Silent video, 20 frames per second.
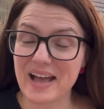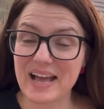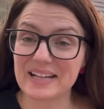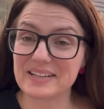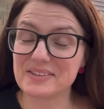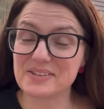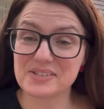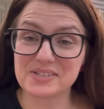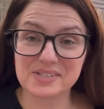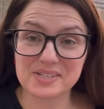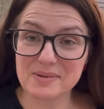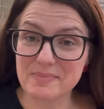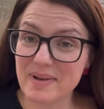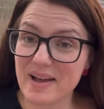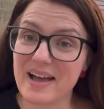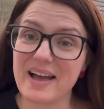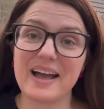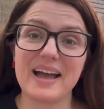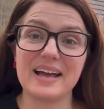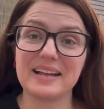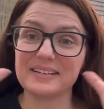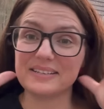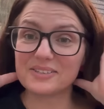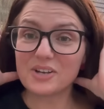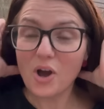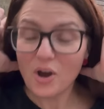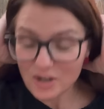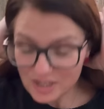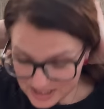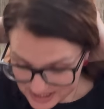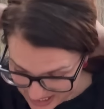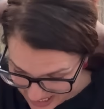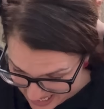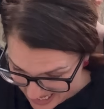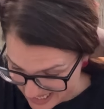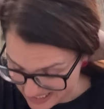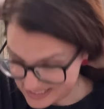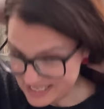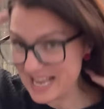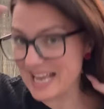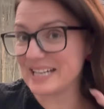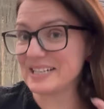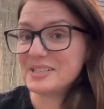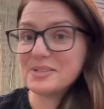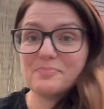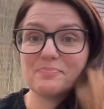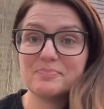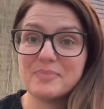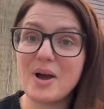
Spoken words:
and the summer and holidays and,